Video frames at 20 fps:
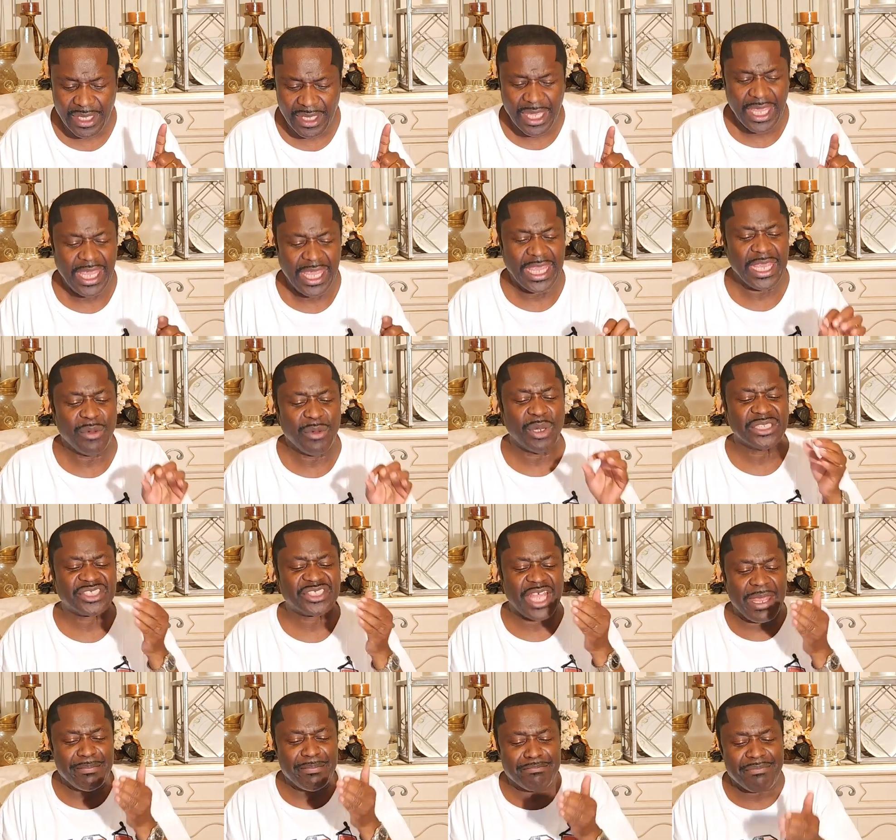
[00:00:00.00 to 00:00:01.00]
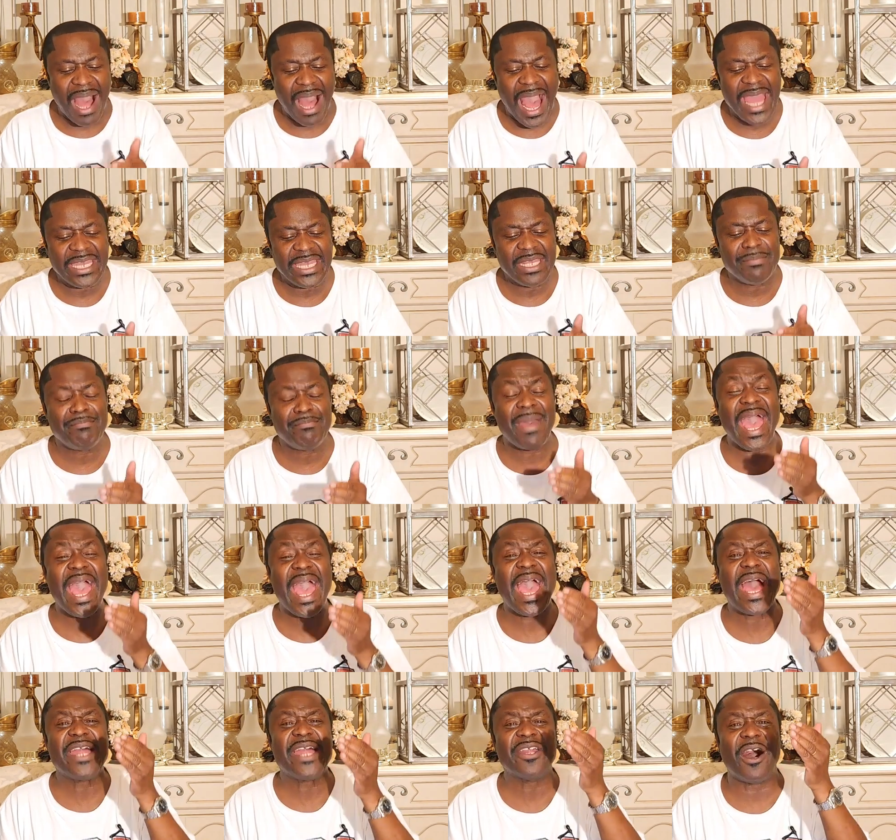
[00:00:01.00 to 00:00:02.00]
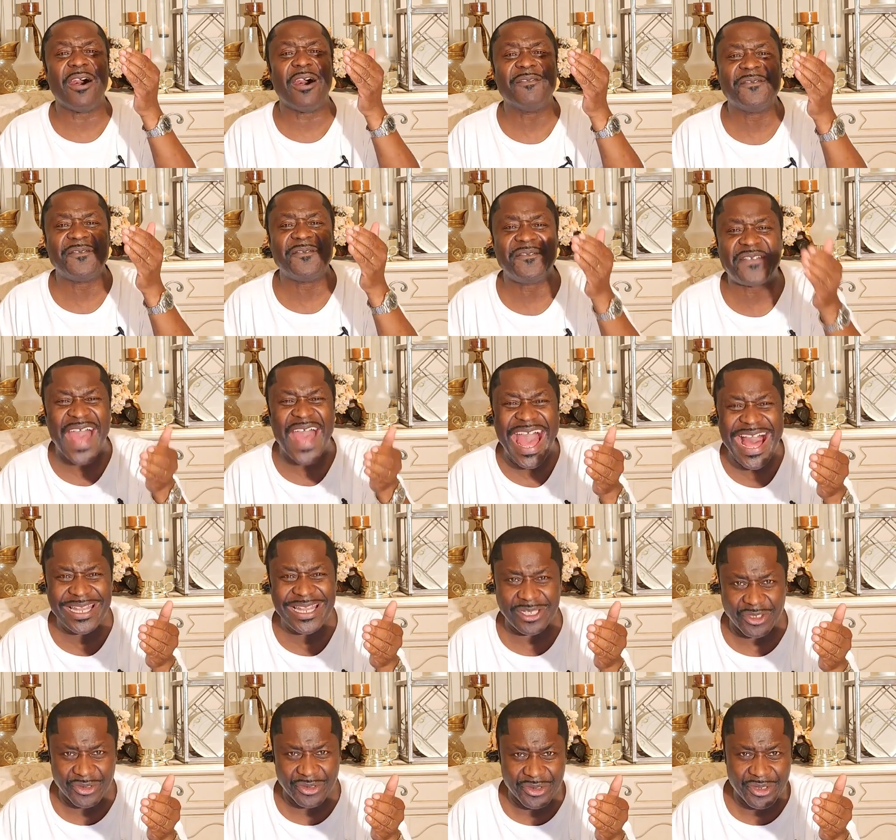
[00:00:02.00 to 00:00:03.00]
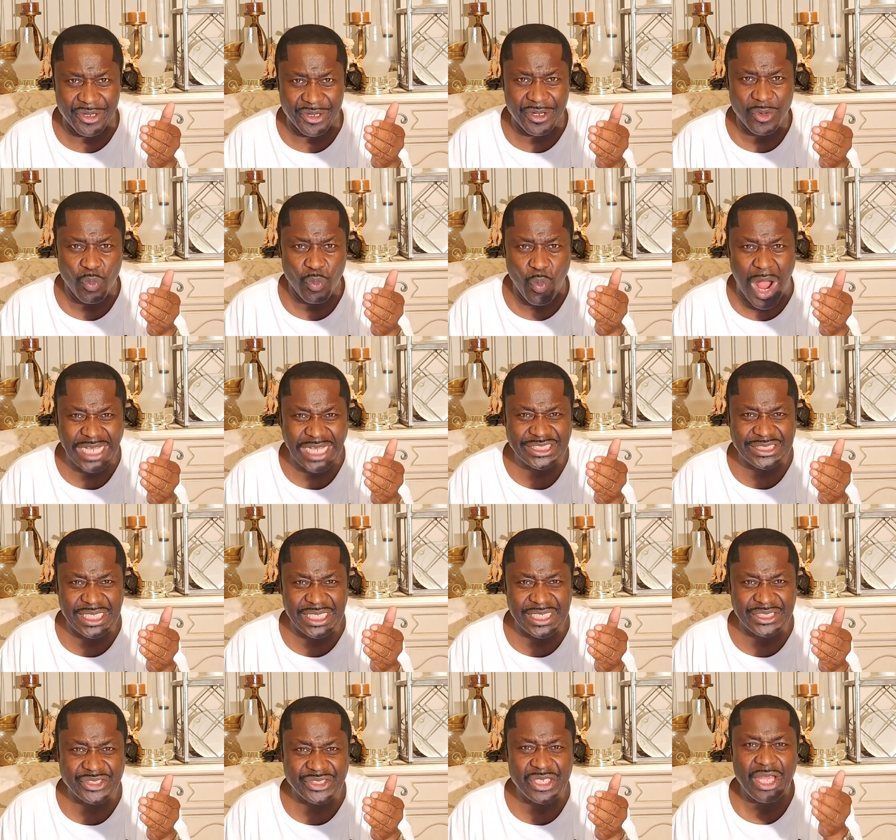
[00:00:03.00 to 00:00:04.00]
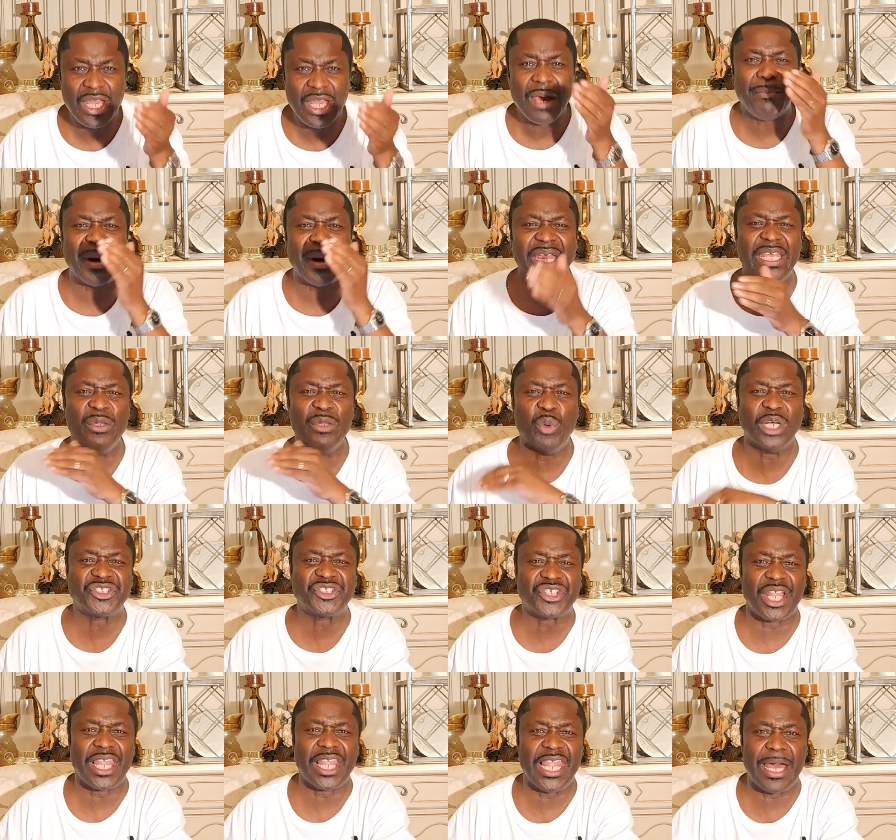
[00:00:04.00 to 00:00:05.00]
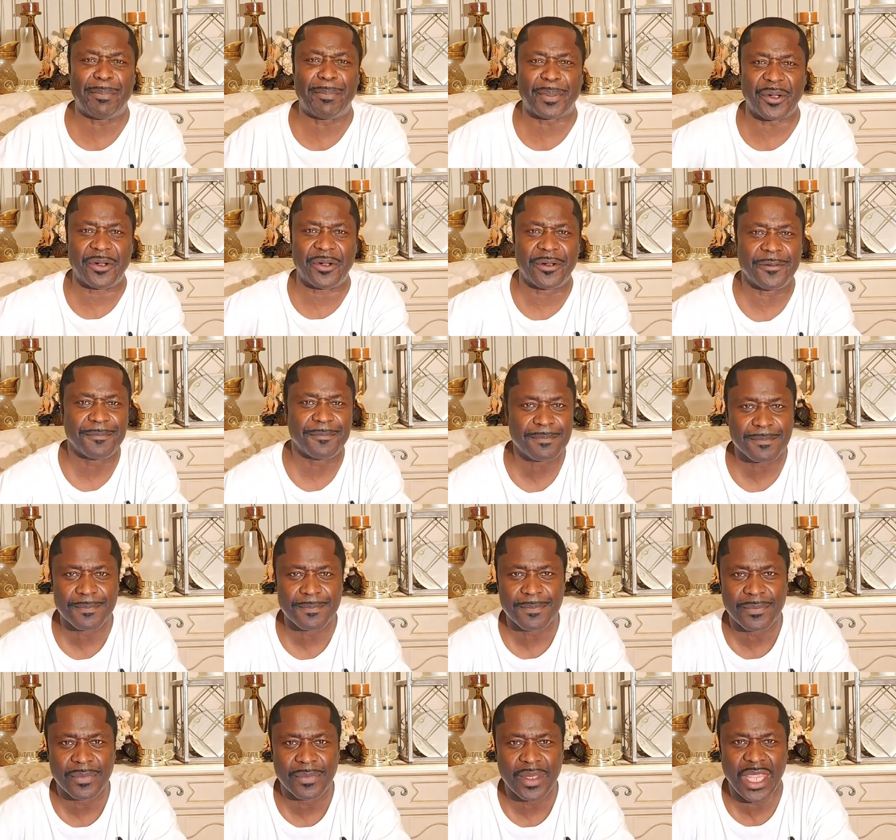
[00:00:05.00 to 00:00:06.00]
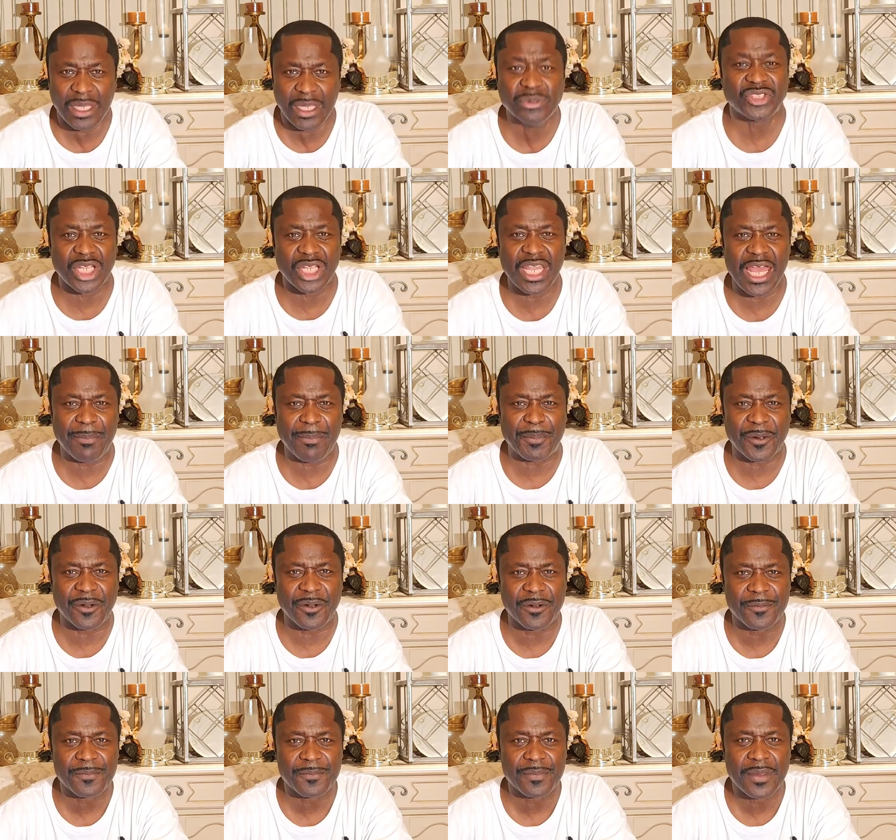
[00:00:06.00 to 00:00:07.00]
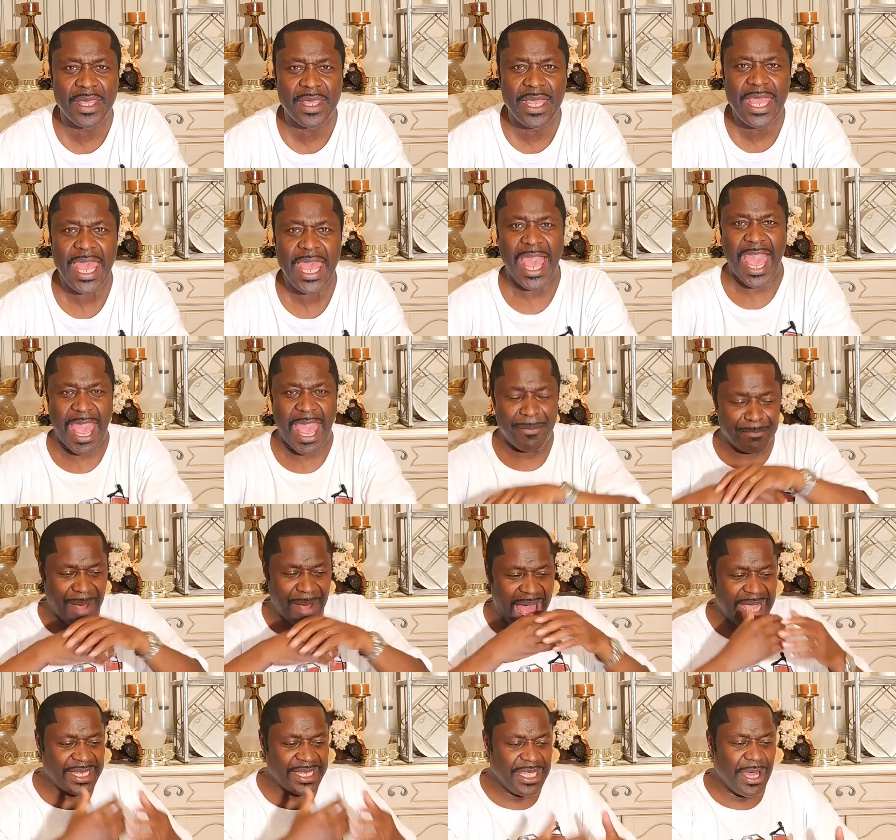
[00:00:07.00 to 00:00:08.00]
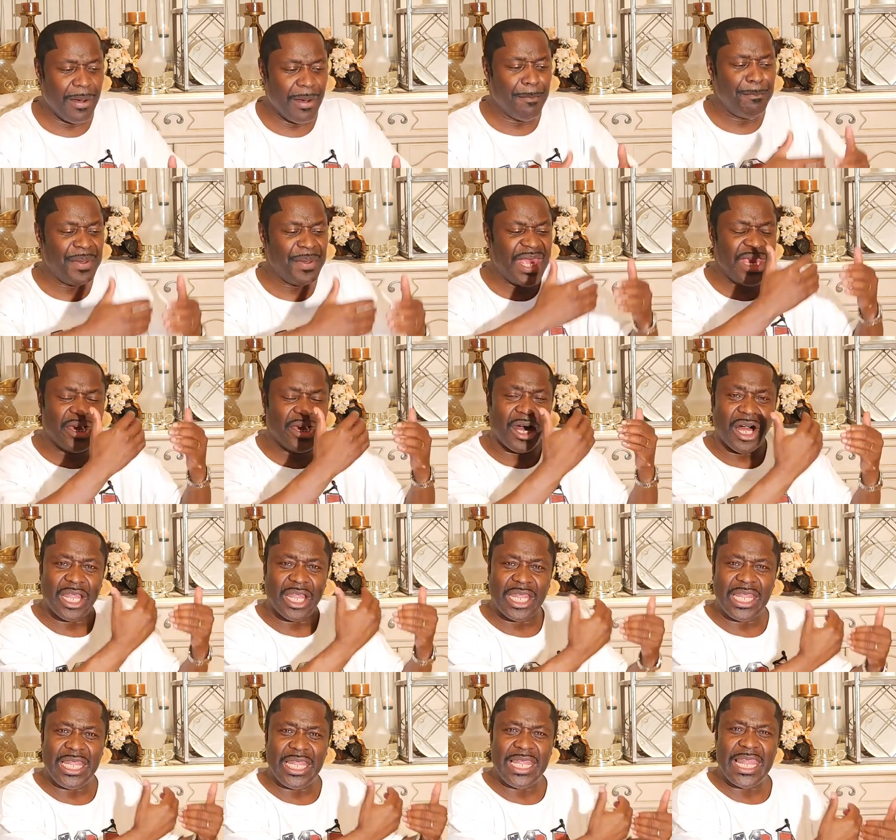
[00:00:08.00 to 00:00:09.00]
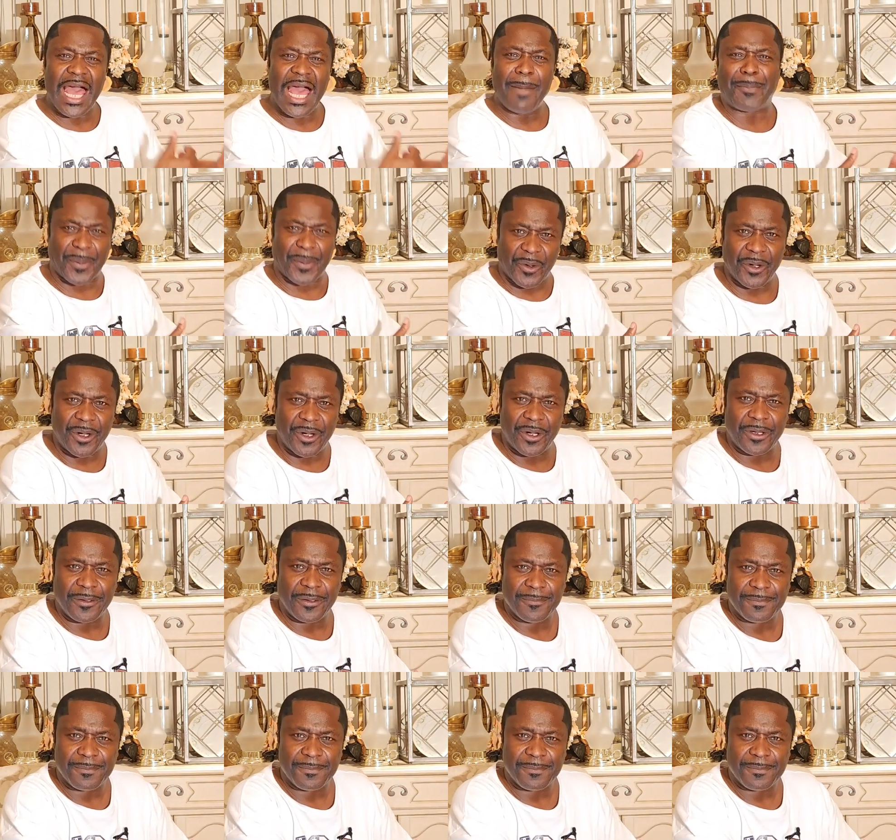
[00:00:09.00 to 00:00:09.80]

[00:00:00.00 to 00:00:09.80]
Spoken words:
He was a mighty man of valor. Watch this. But he was a leper. He was a leper. And by him being a leper,